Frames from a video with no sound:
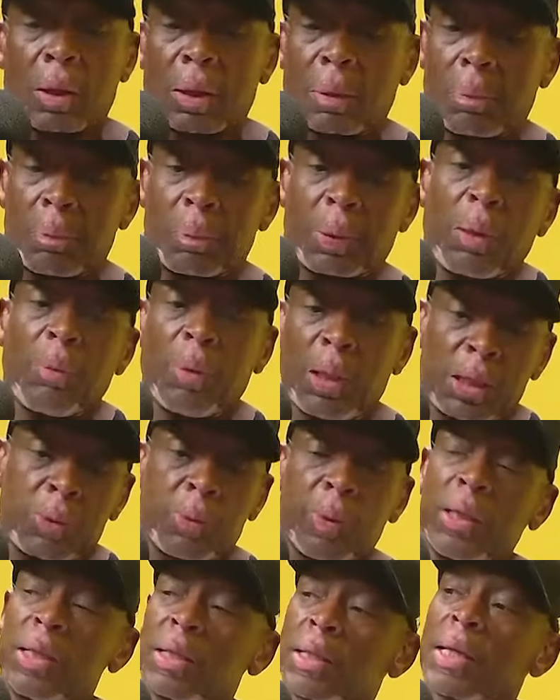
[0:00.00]
Premier match
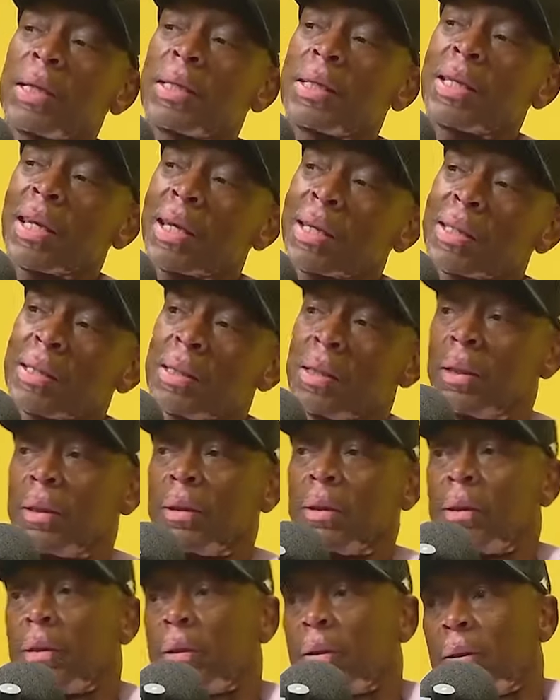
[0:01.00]
is at six.
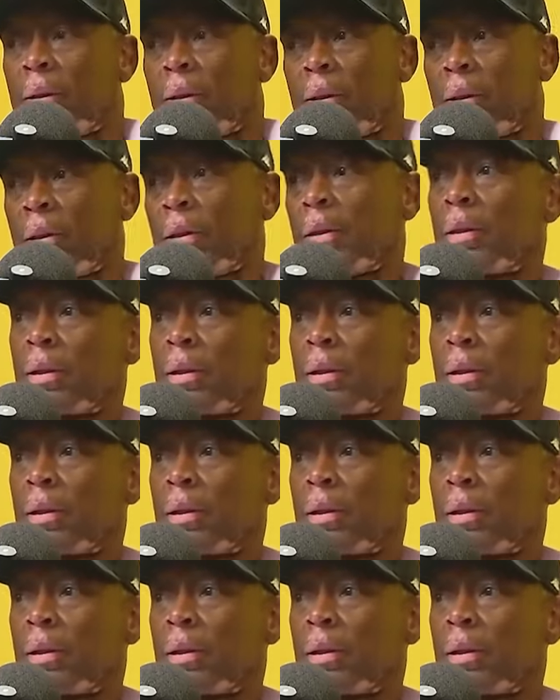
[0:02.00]
So what was